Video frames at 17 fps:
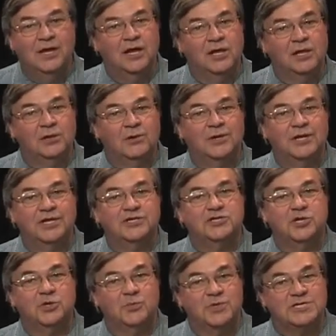Learning
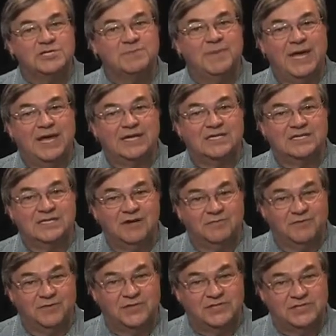to respect
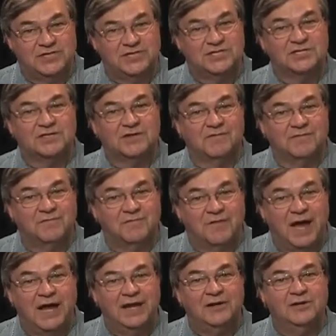differences is a
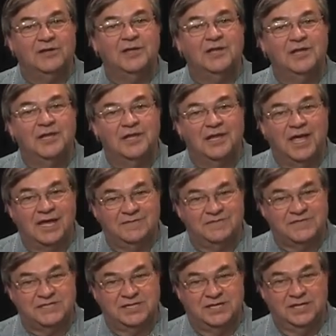vital life
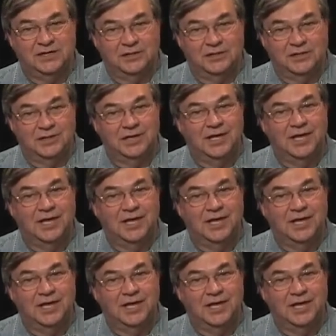skill